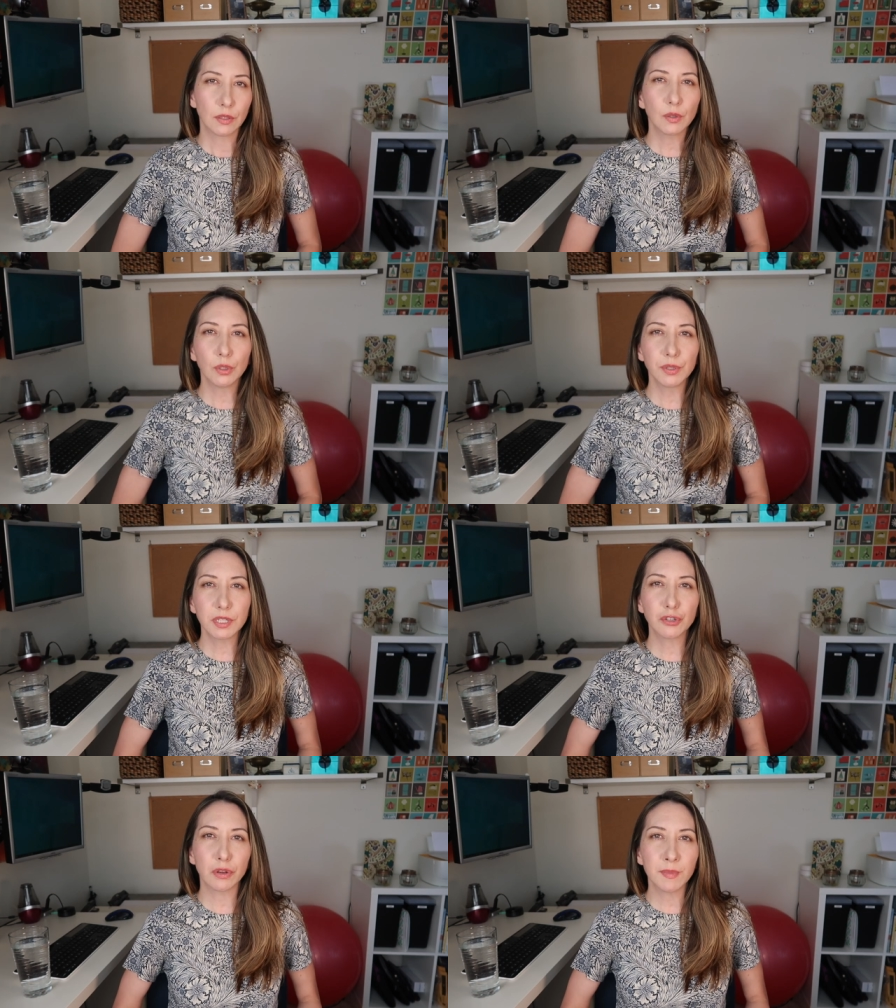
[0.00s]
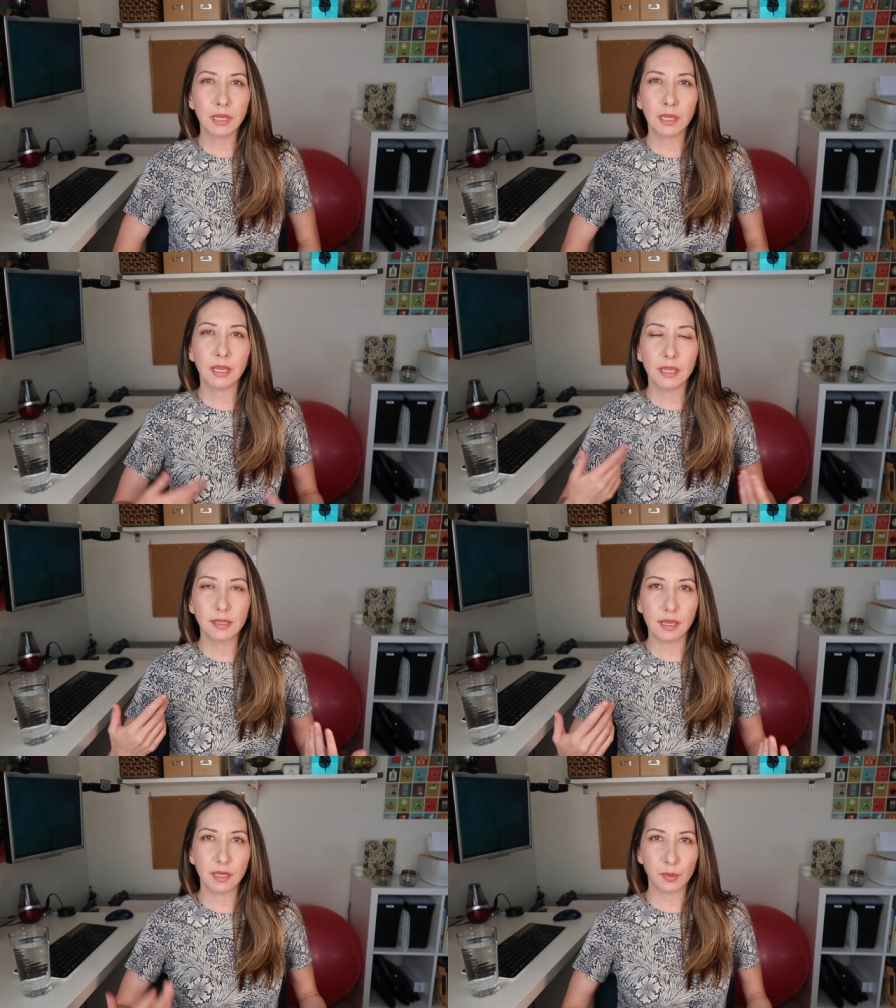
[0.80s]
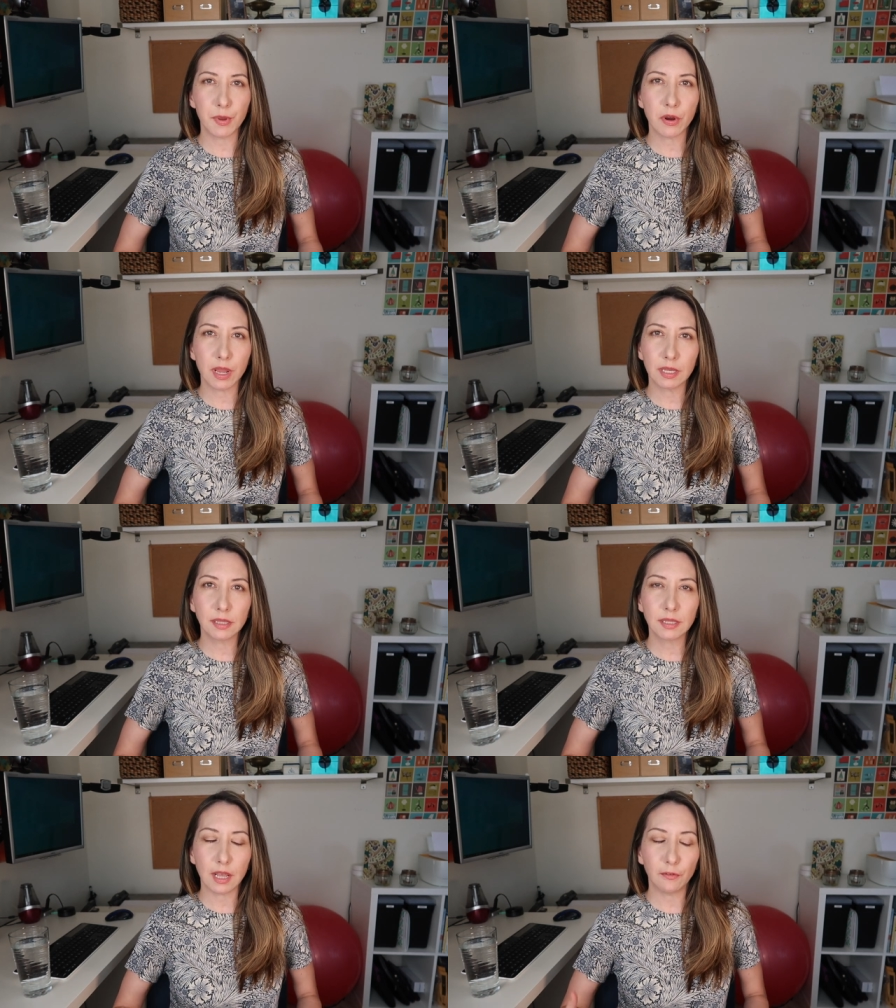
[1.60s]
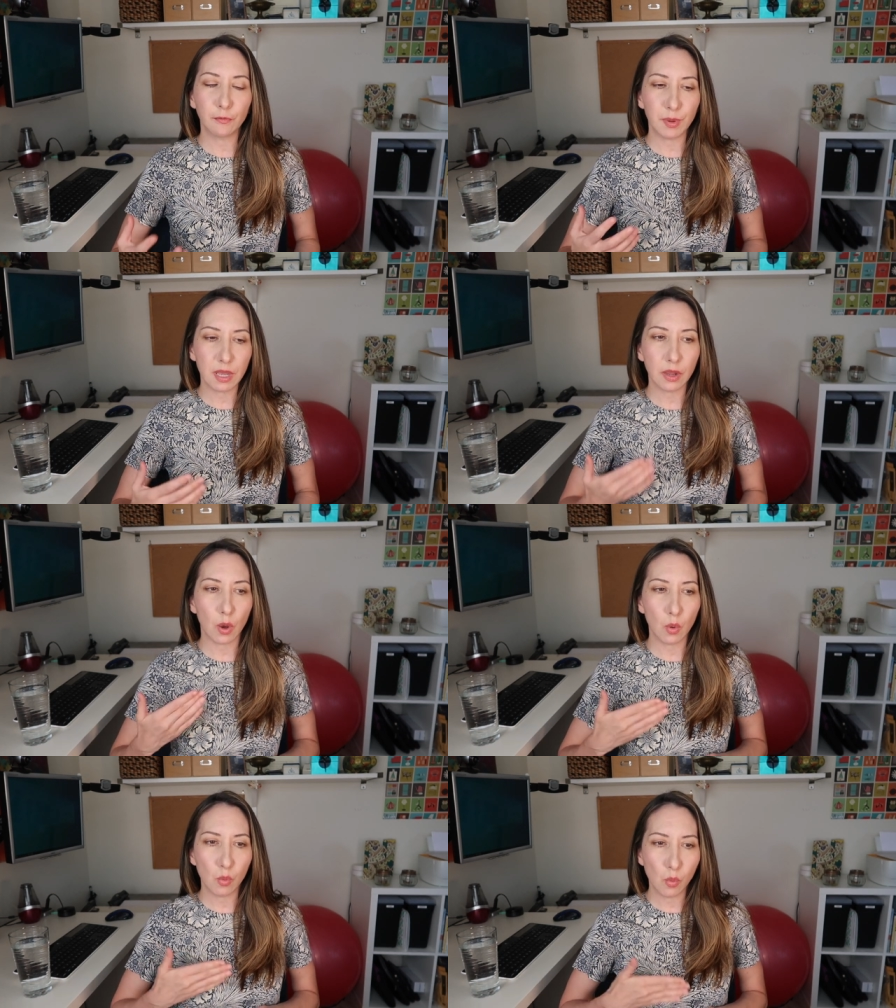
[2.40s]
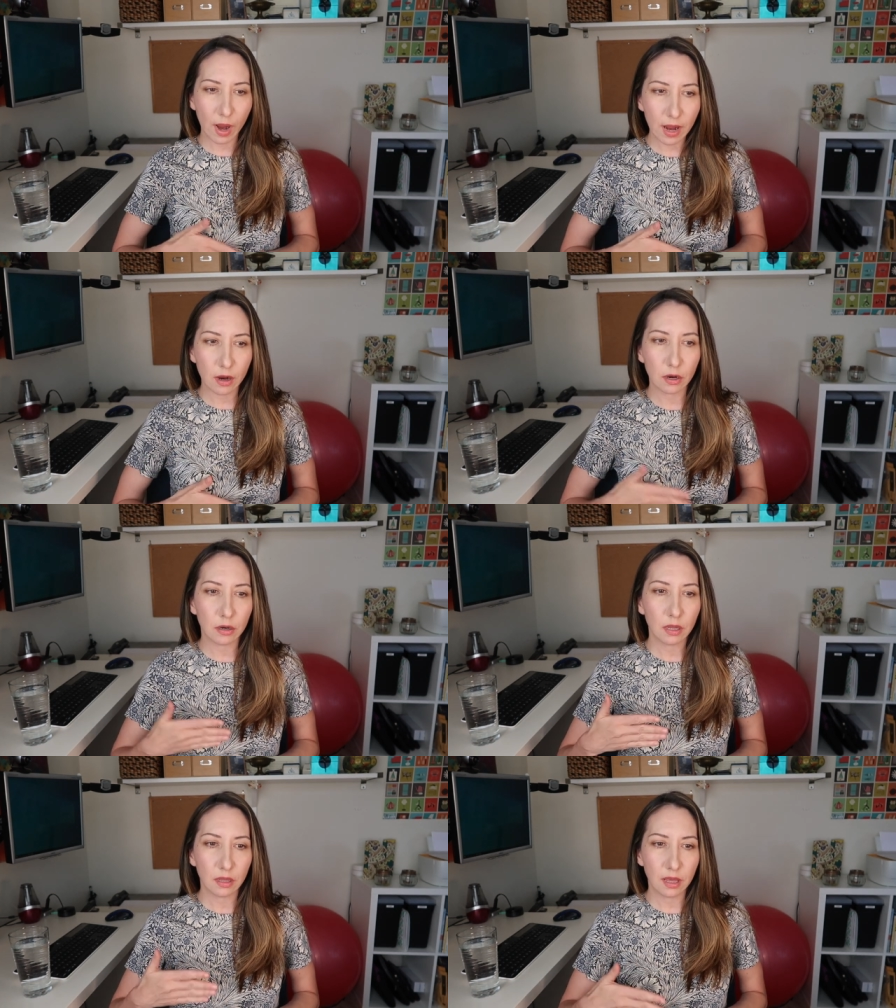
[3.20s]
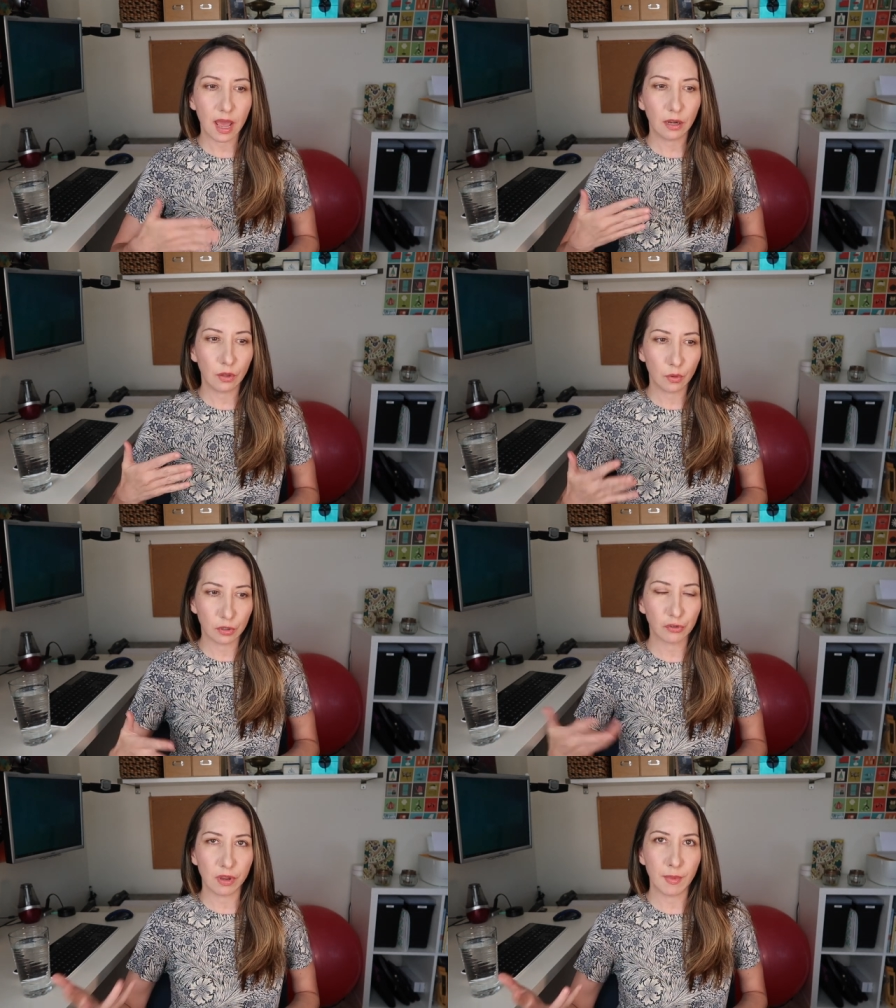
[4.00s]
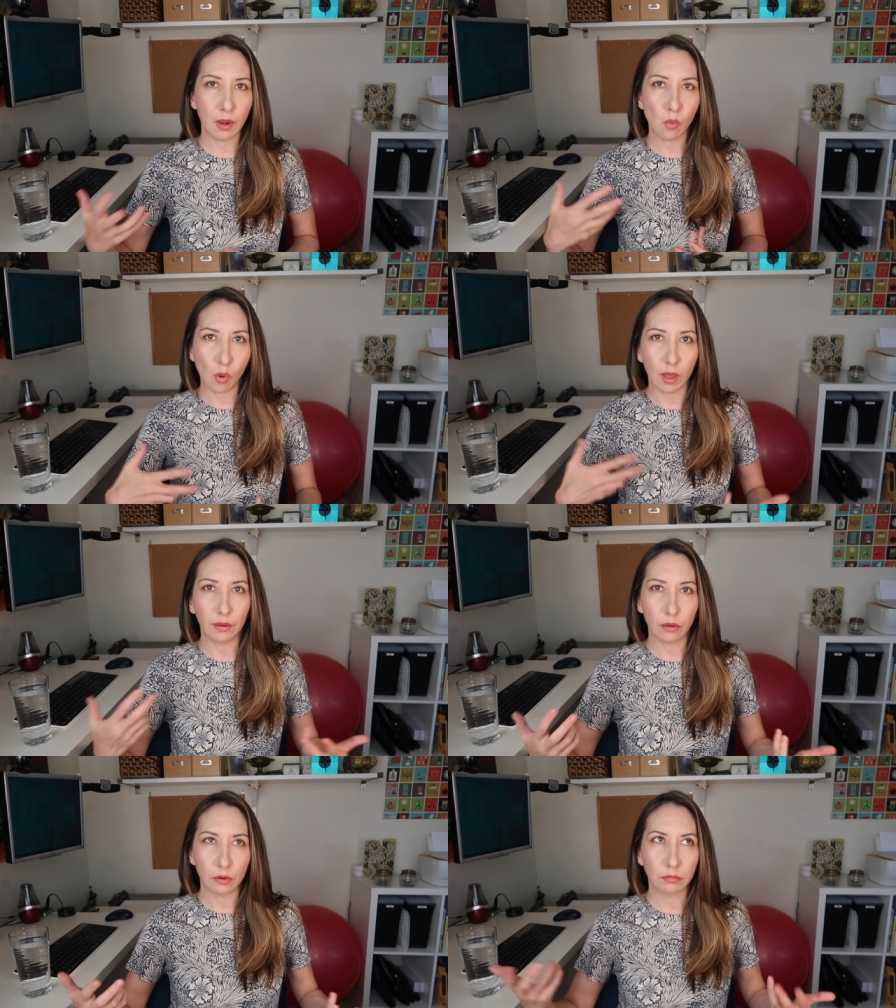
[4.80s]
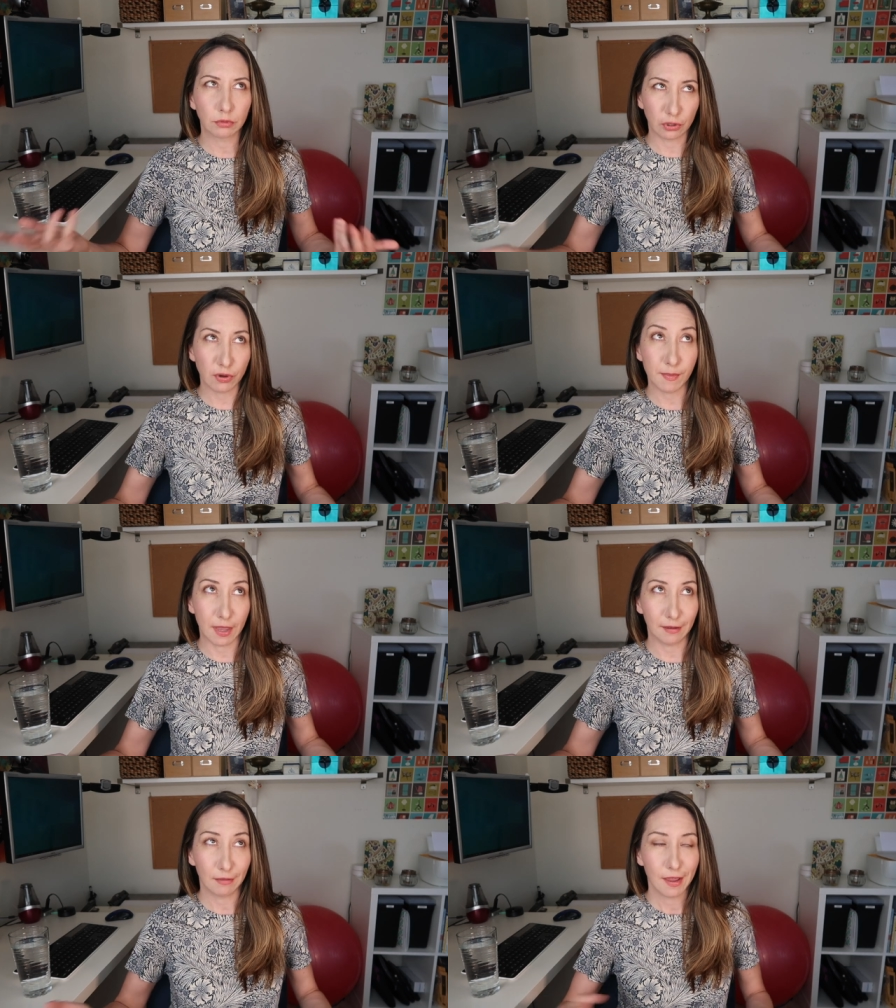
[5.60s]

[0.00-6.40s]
So lucid dreaming is the experience of being aware that you're dreaming while you're dreaming.